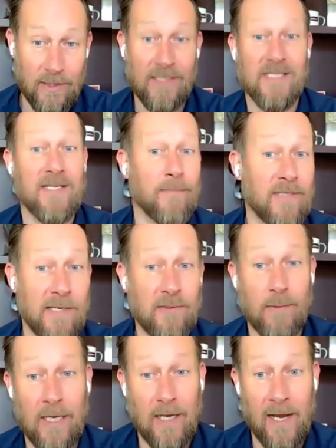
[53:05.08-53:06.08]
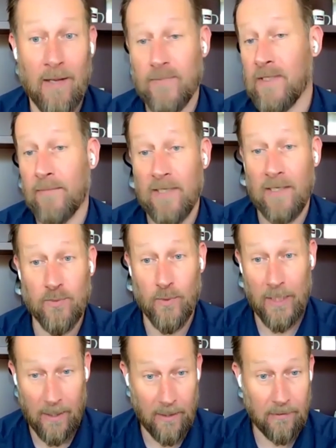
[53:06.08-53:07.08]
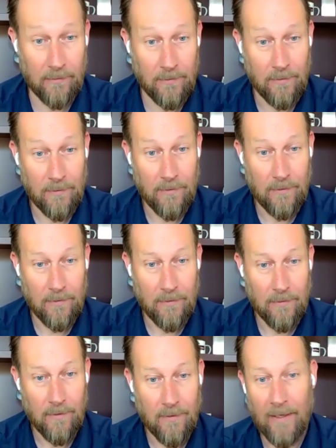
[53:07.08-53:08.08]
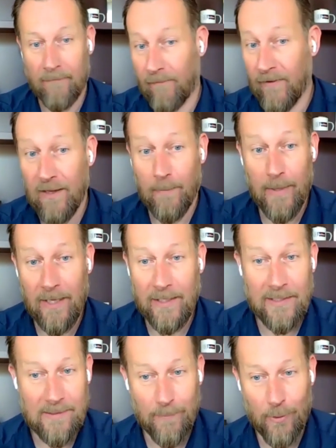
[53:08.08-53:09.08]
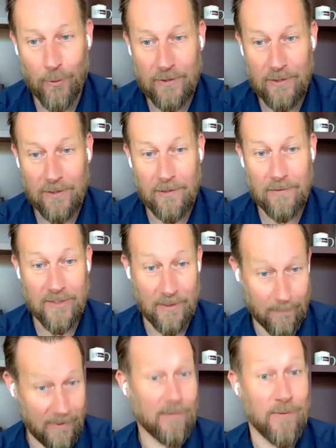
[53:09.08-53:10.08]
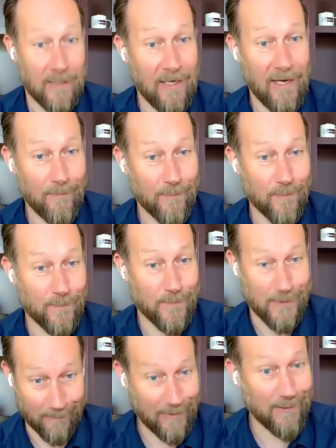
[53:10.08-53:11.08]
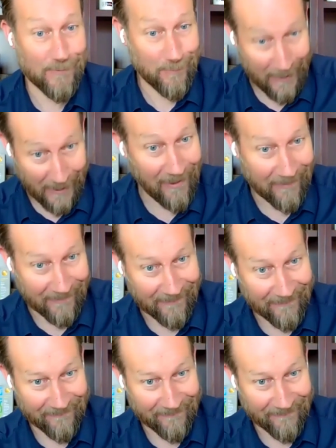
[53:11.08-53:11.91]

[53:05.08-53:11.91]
to you, sometimes we can help, sometimes we can't. If availability is important to you, sometimes we can help, sometimes we can't.